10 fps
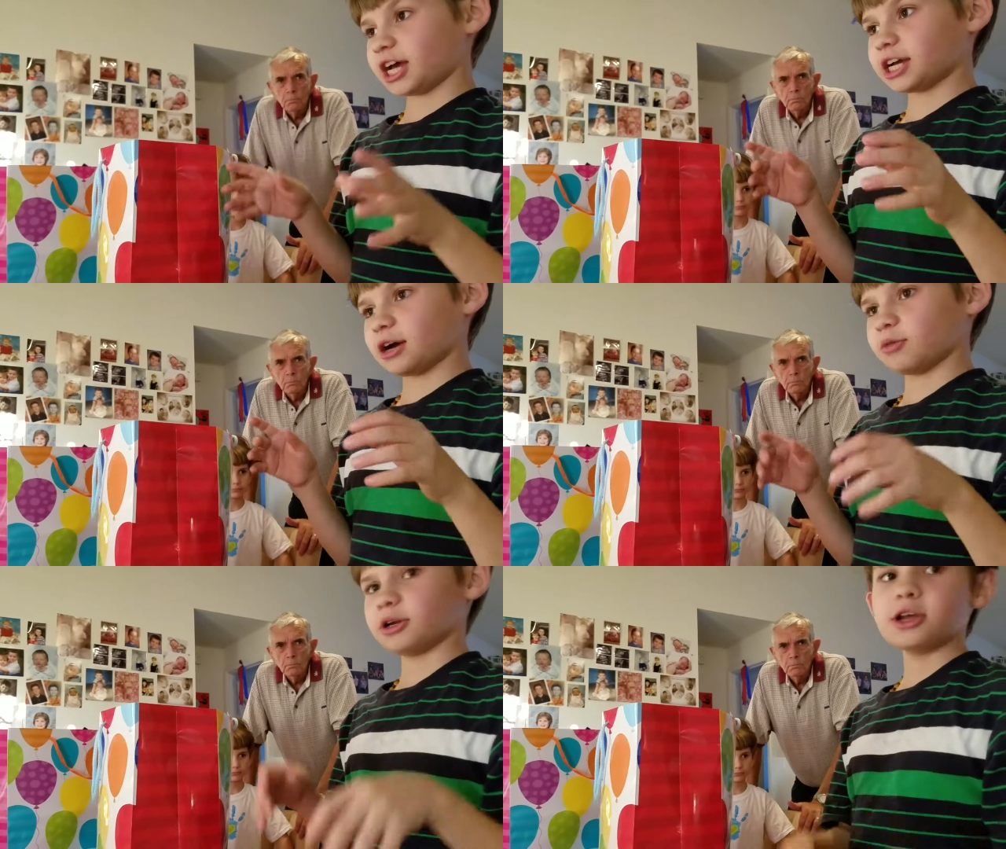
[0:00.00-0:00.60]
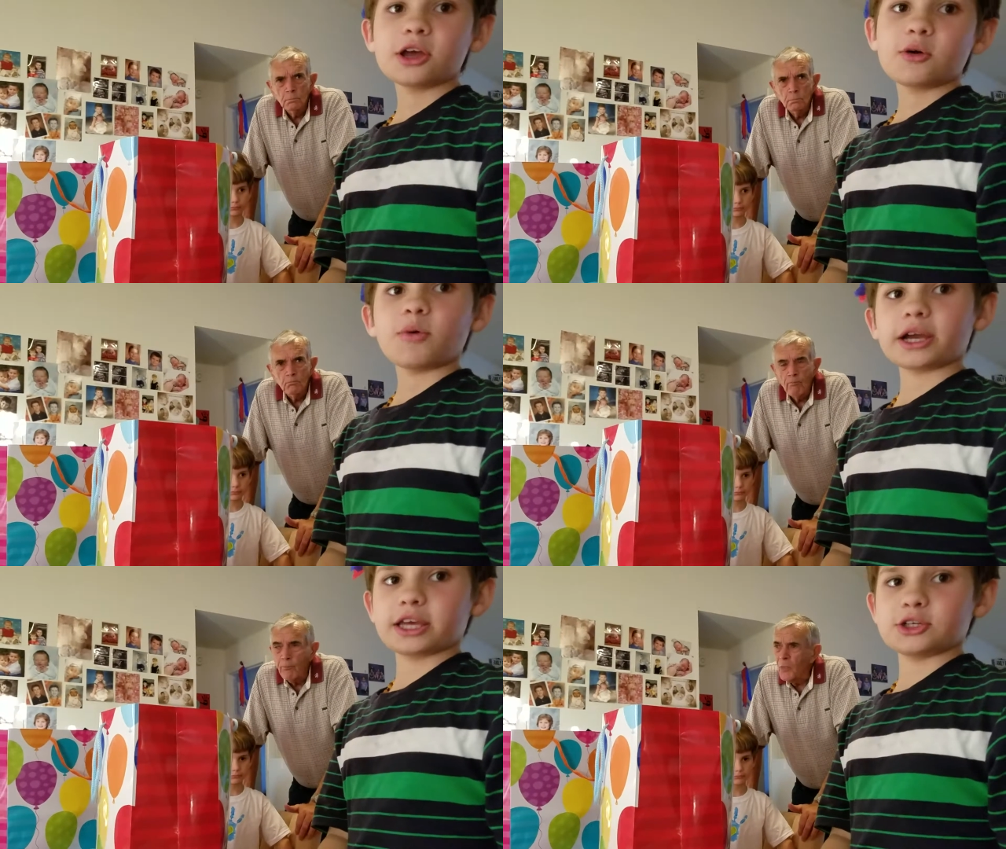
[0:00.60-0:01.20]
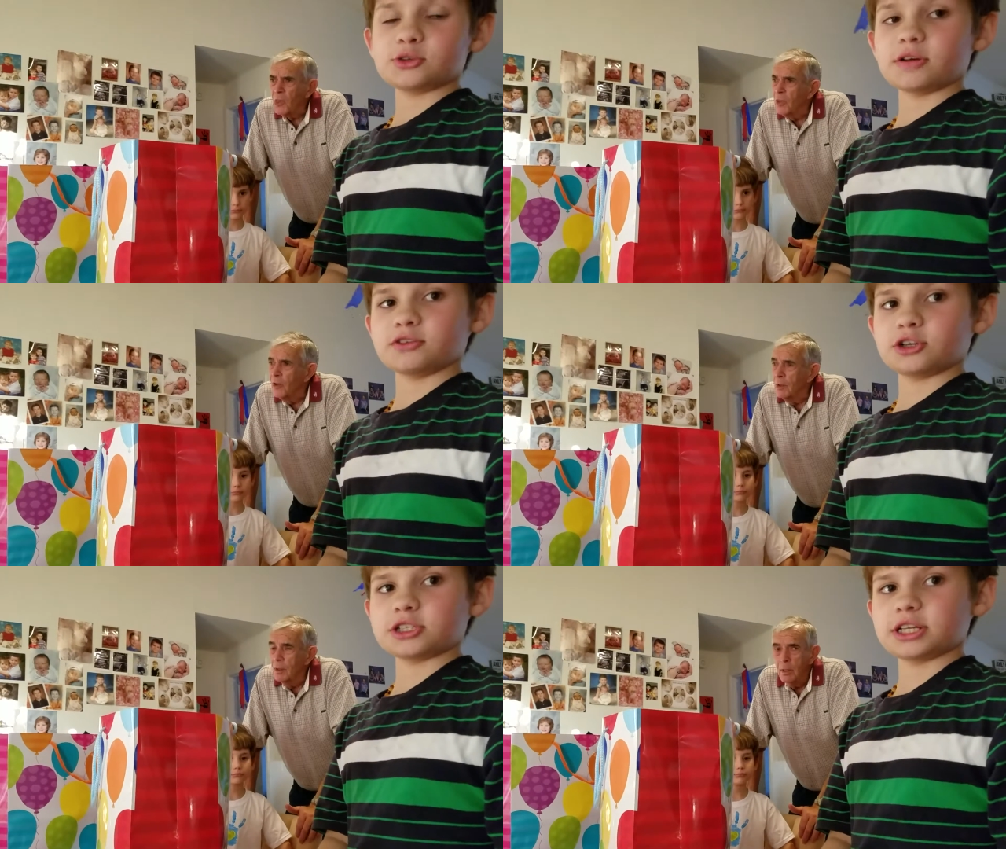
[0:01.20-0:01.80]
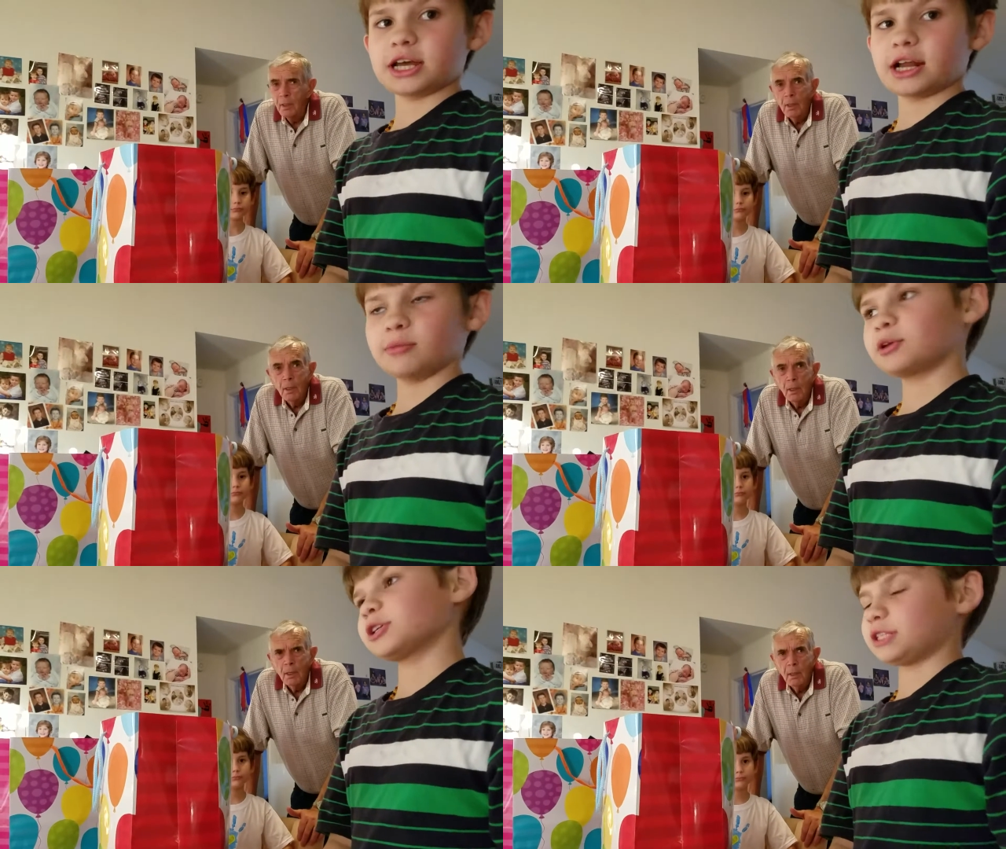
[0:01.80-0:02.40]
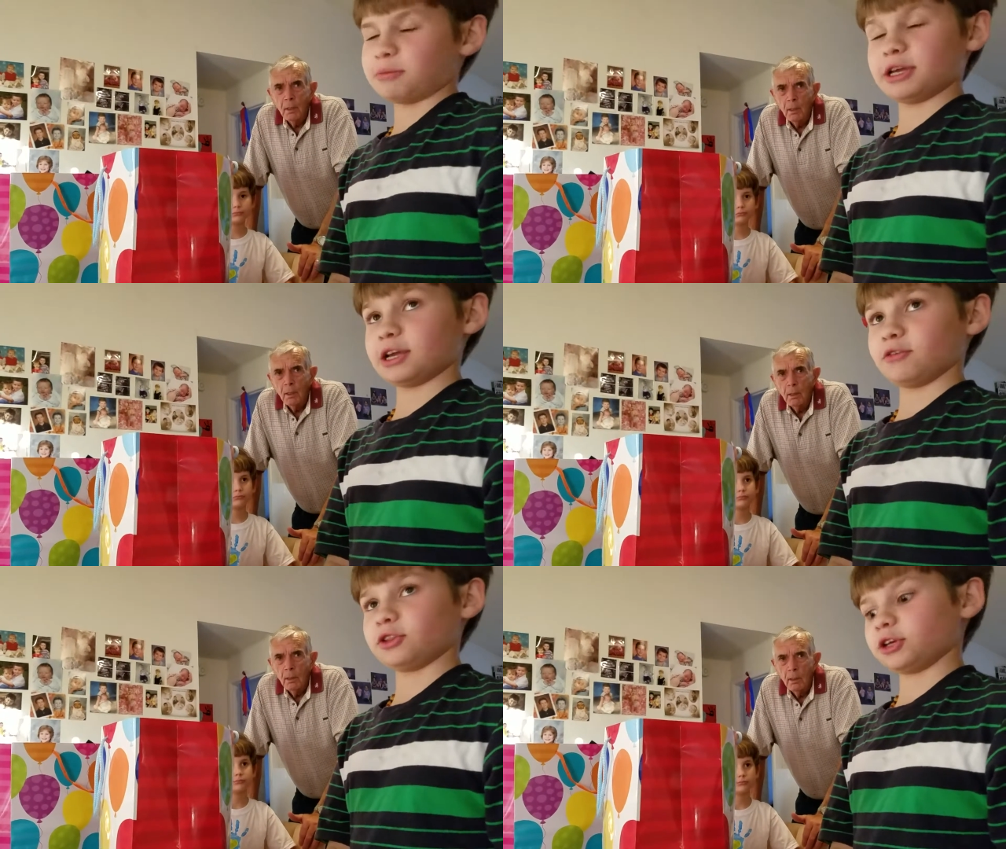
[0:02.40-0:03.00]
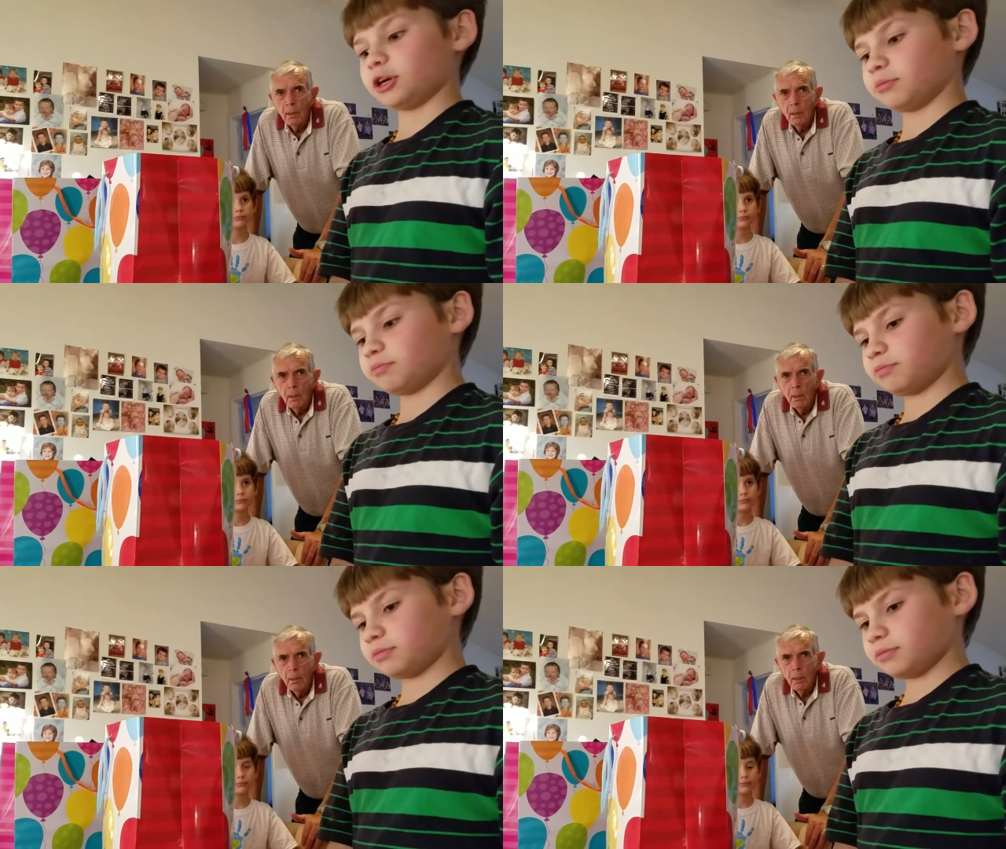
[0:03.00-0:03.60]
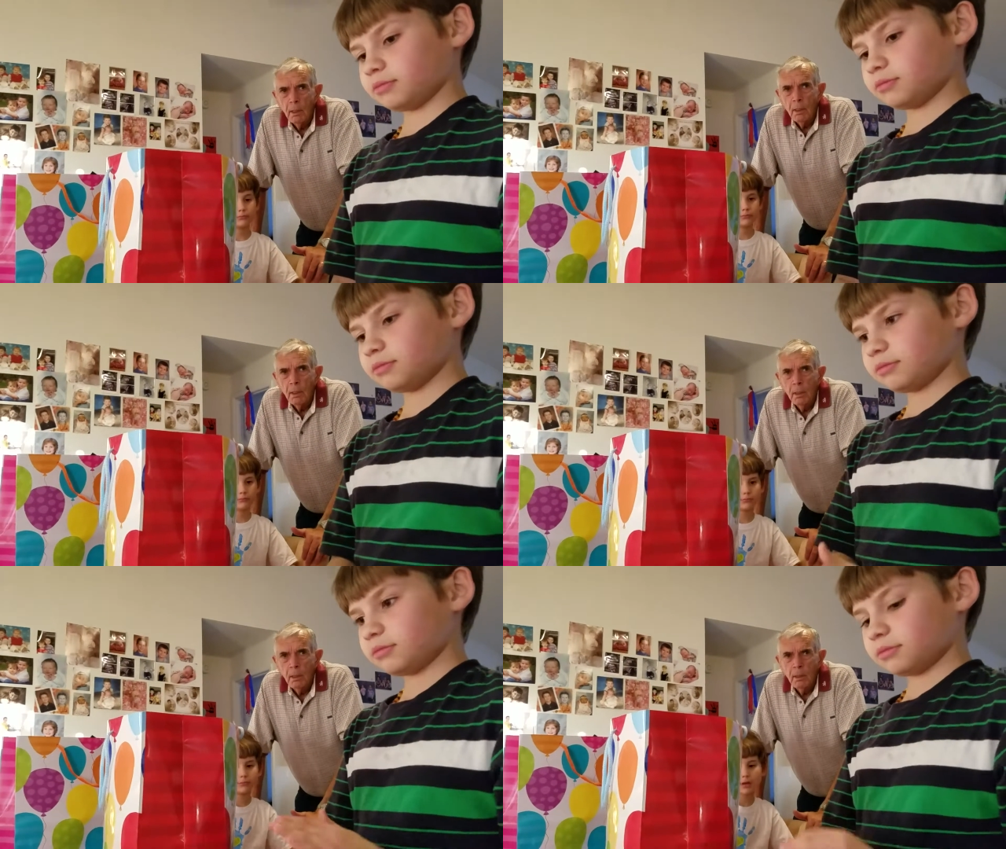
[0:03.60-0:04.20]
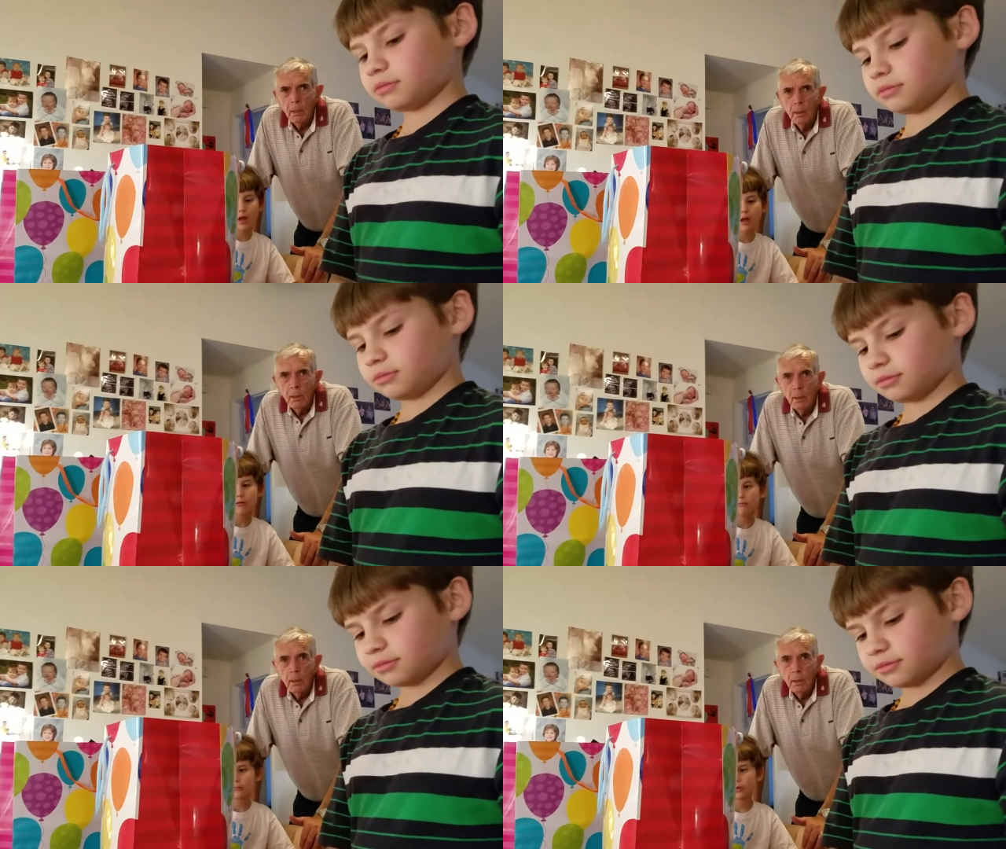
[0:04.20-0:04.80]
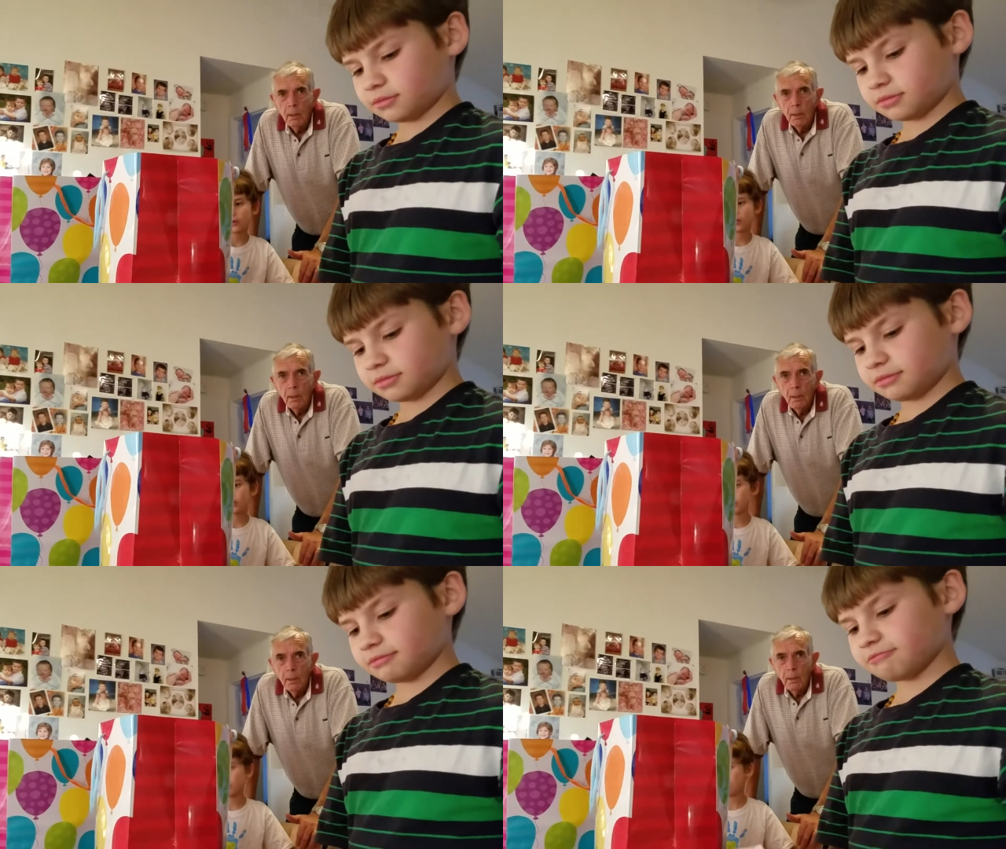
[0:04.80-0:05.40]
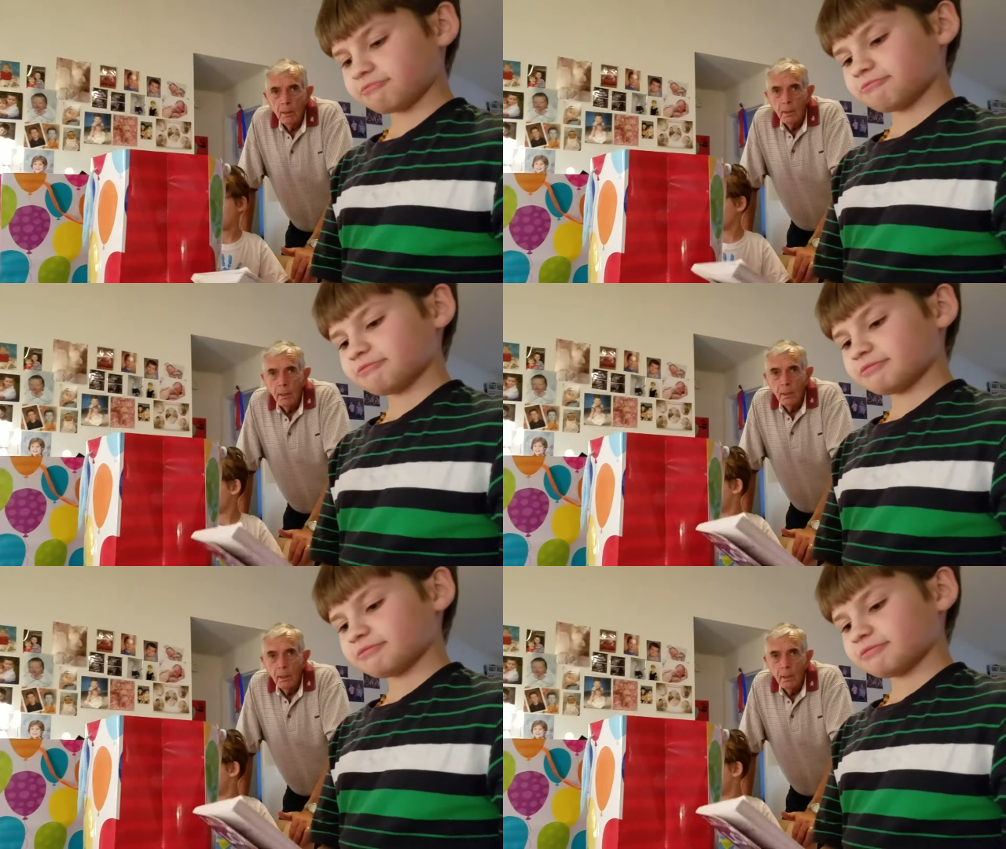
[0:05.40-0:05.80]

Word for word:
Speaker 1: I got one. Why can't you ever trust an Adam? Because they make everything up. Ha! What?